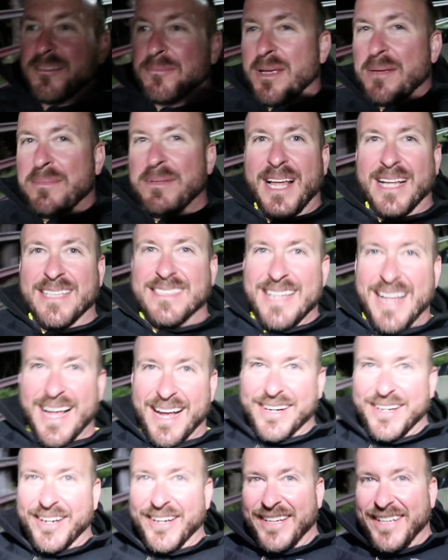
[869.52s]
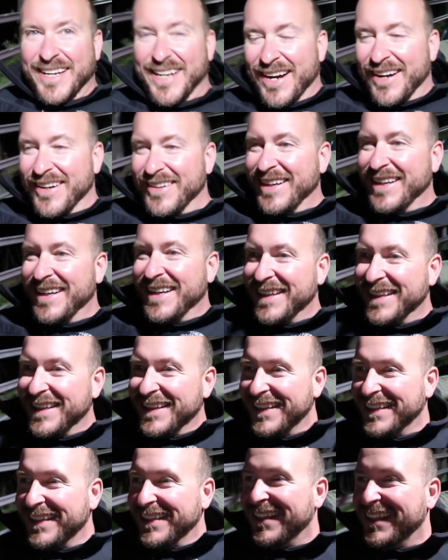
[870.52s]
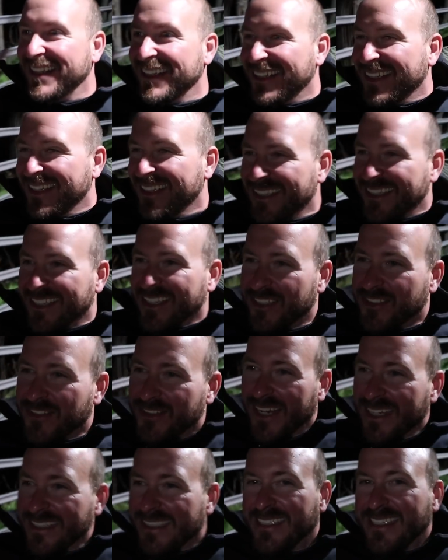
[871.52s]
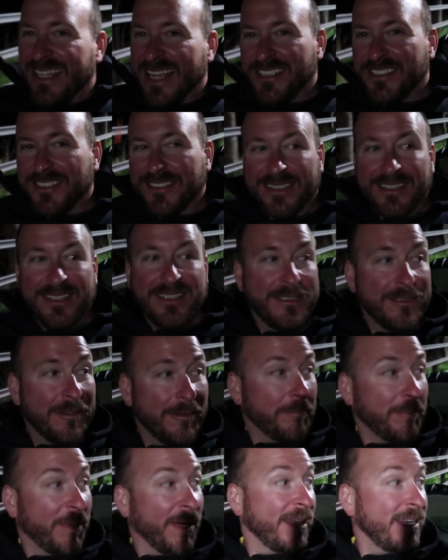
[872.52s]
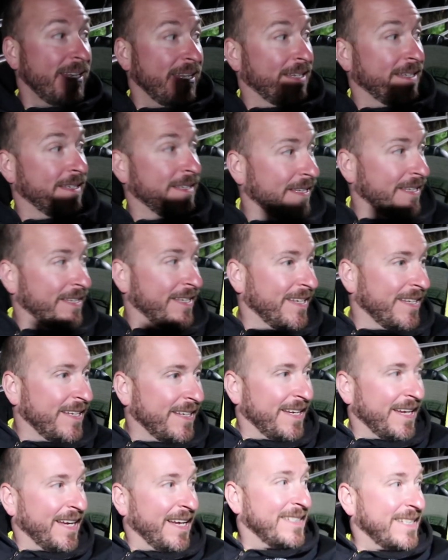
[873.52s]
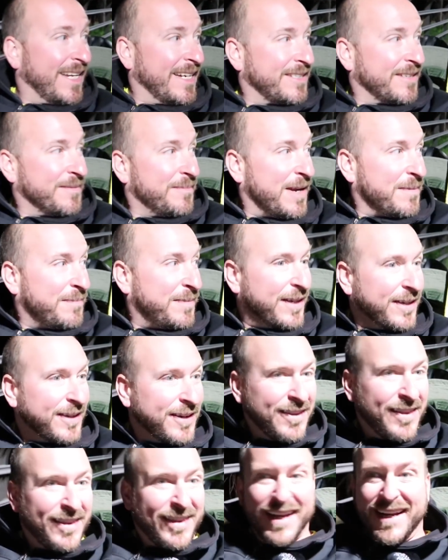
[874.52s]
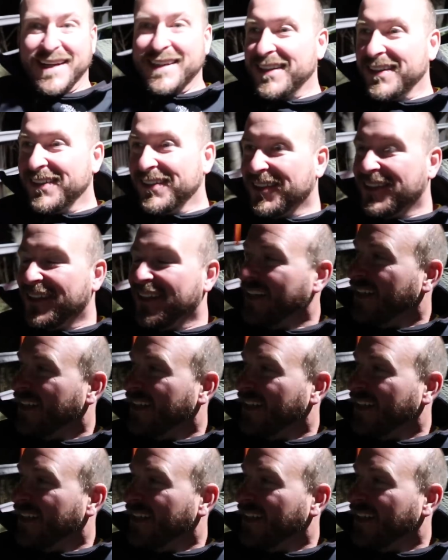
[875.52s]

maybe that's not good, you know? Attract attention. But attention might be a good thing too.